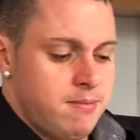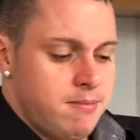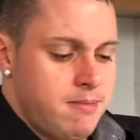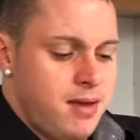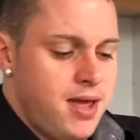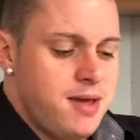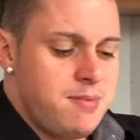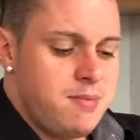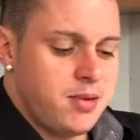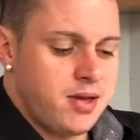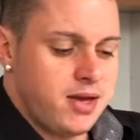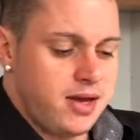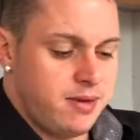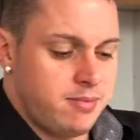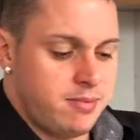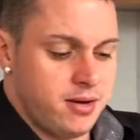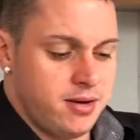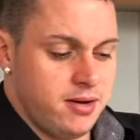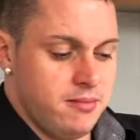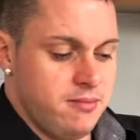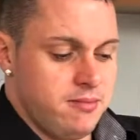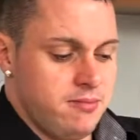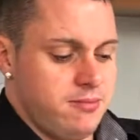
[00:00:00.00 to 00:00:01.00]
paper
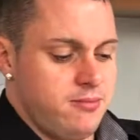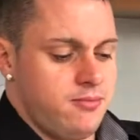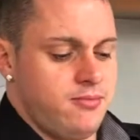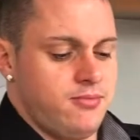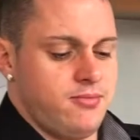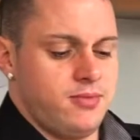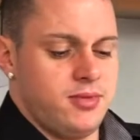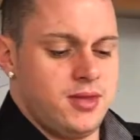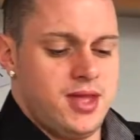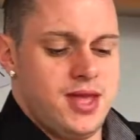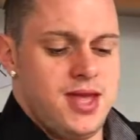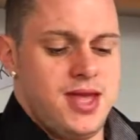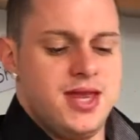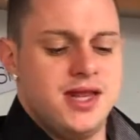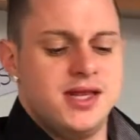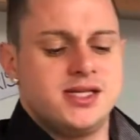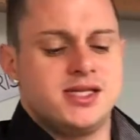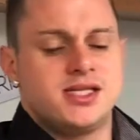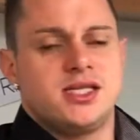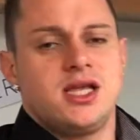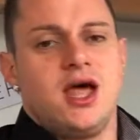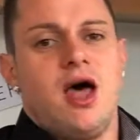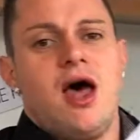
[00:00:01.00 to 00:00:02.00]
clipping them
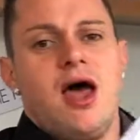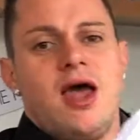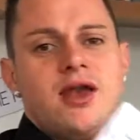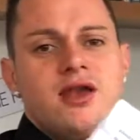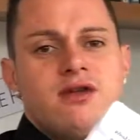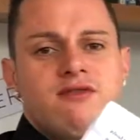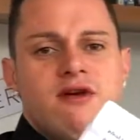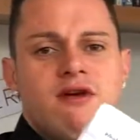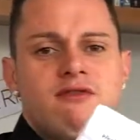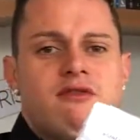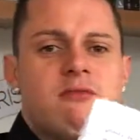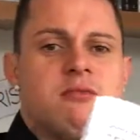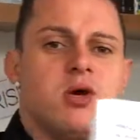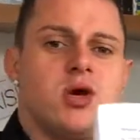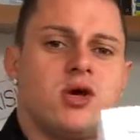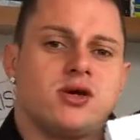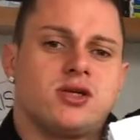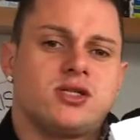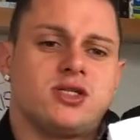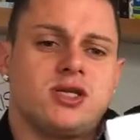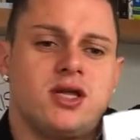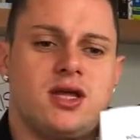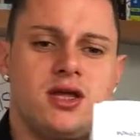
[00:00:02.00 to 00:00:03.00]
inside of other
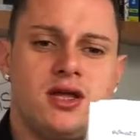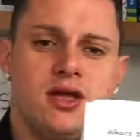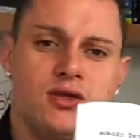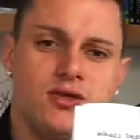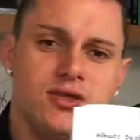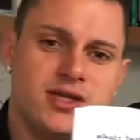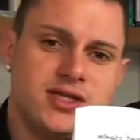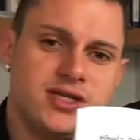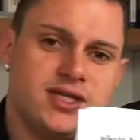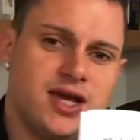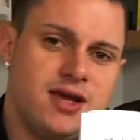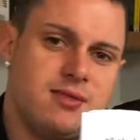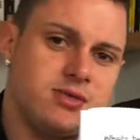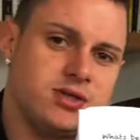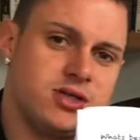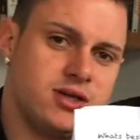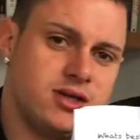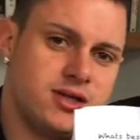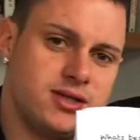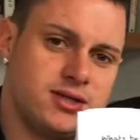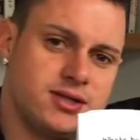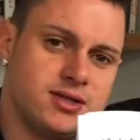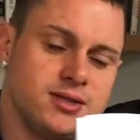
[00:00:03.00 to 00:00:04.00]
books on the same
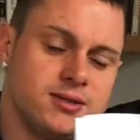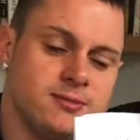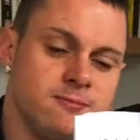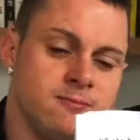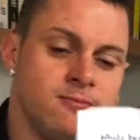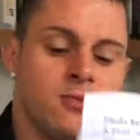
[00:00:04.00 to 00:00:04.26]
size.